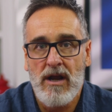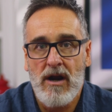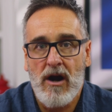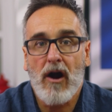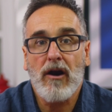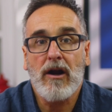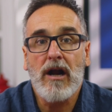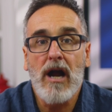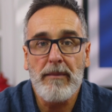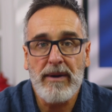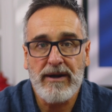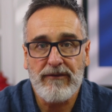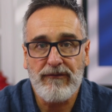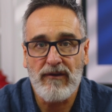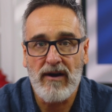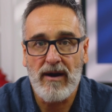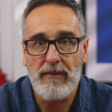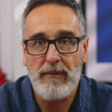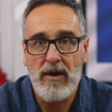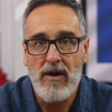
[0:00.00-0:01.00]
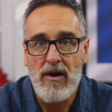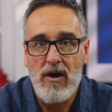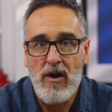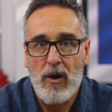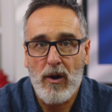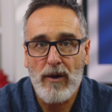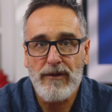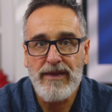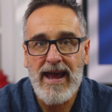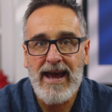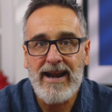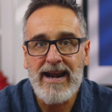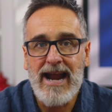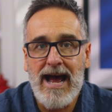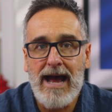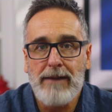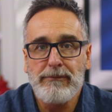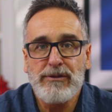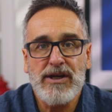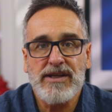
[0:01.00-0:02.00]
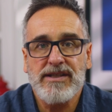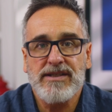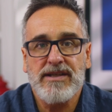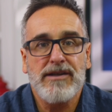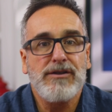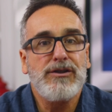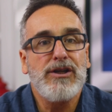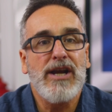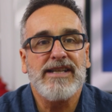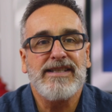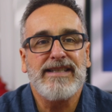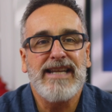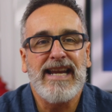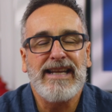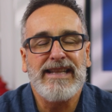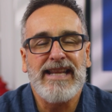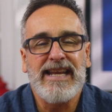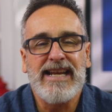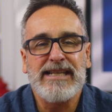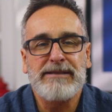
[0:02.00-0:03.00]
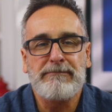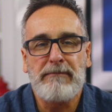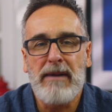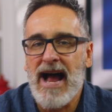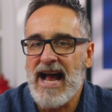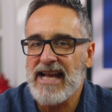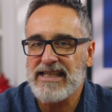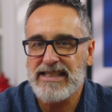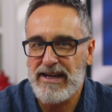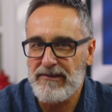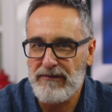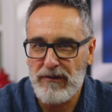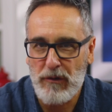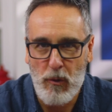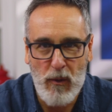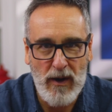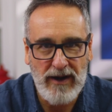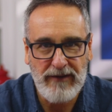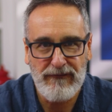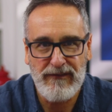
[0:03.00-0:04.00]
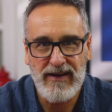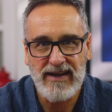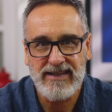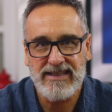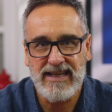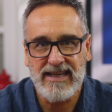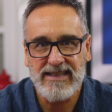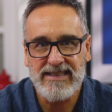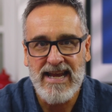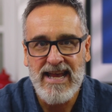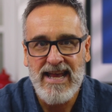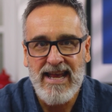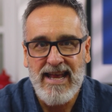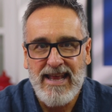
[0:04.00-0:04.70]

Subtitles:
are coming from, or that I'm just suggesting these positive quick fixes